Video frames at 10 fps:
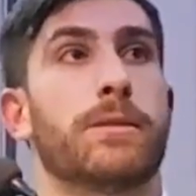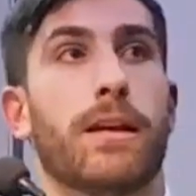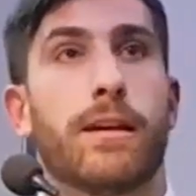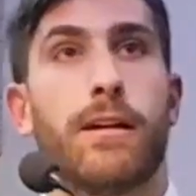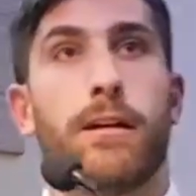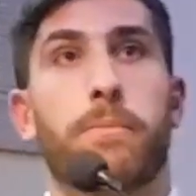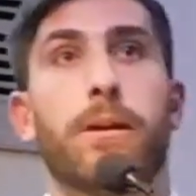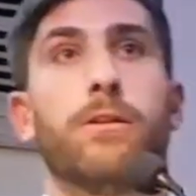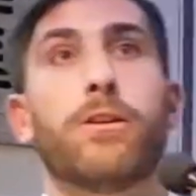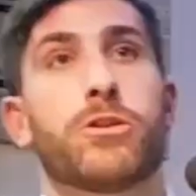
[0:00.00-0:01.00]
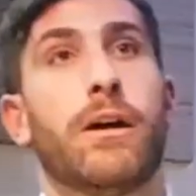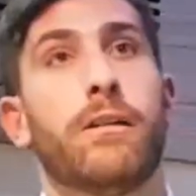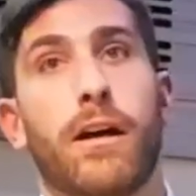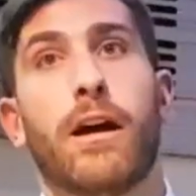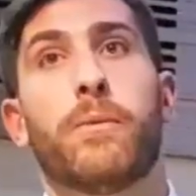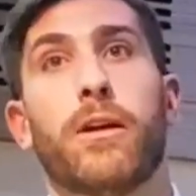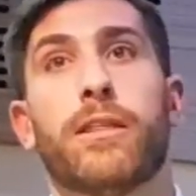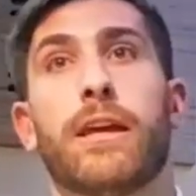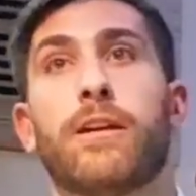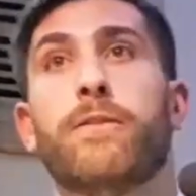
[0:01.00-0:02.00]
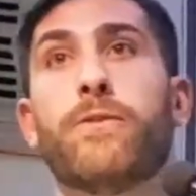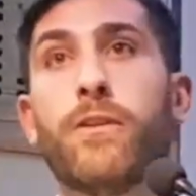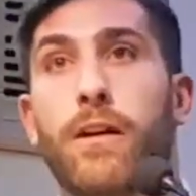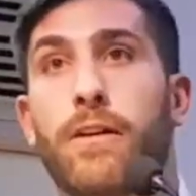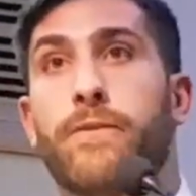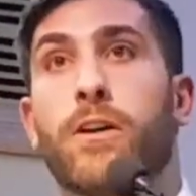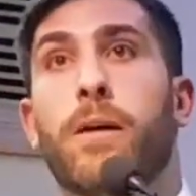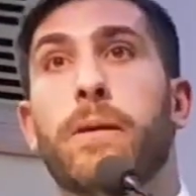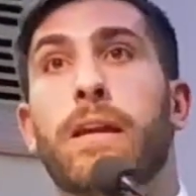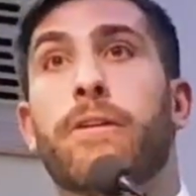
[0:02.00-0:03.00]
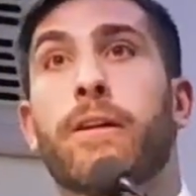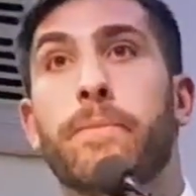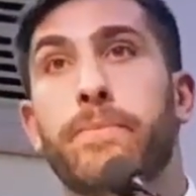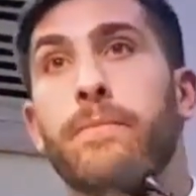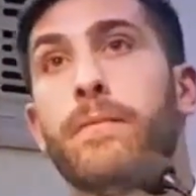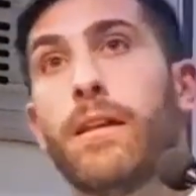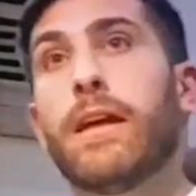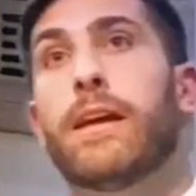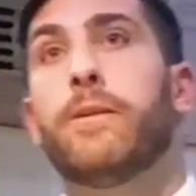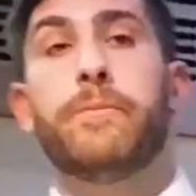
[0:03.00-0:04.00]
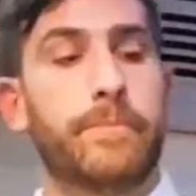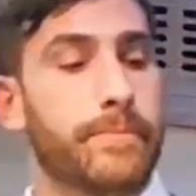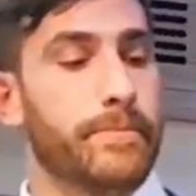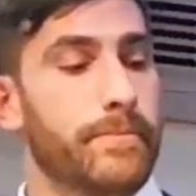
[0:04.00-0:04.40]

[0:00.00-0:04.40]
It seems like a pretty large crowd. I really thank you for, uh, for coming here. Thank you.